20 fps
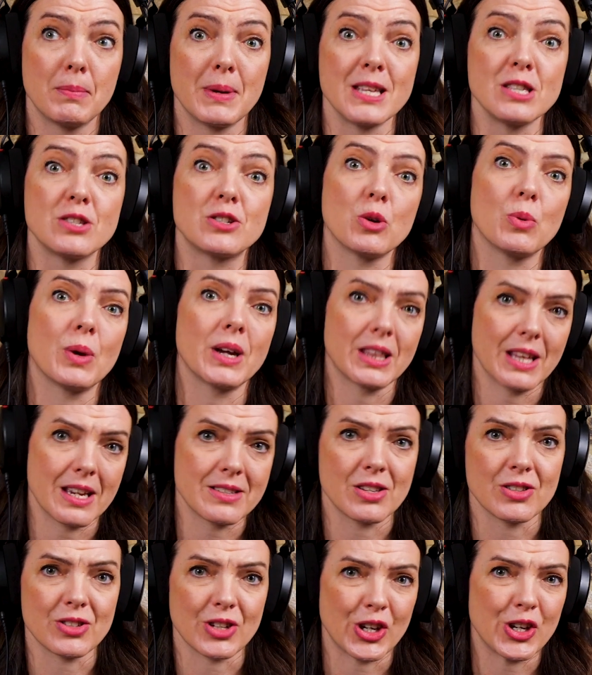been doing
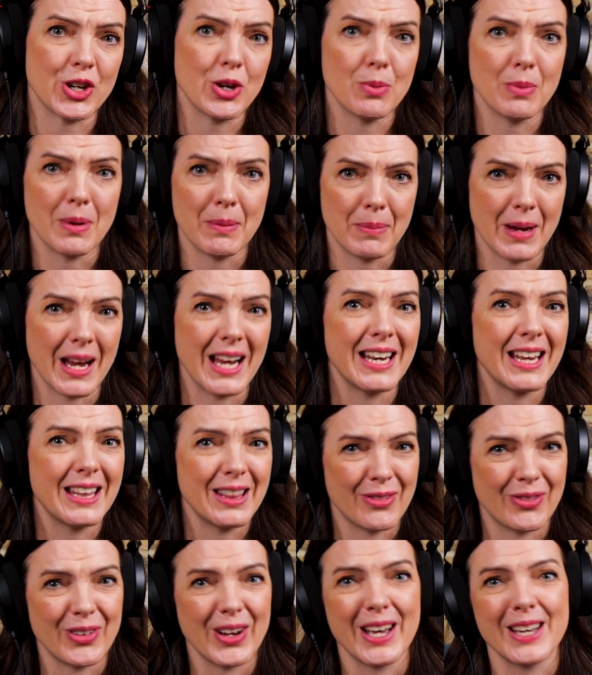this as a human being
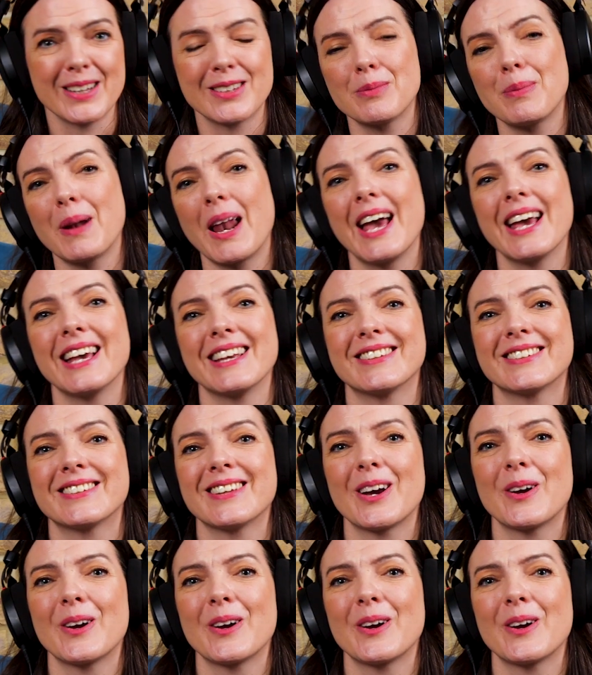in the first place.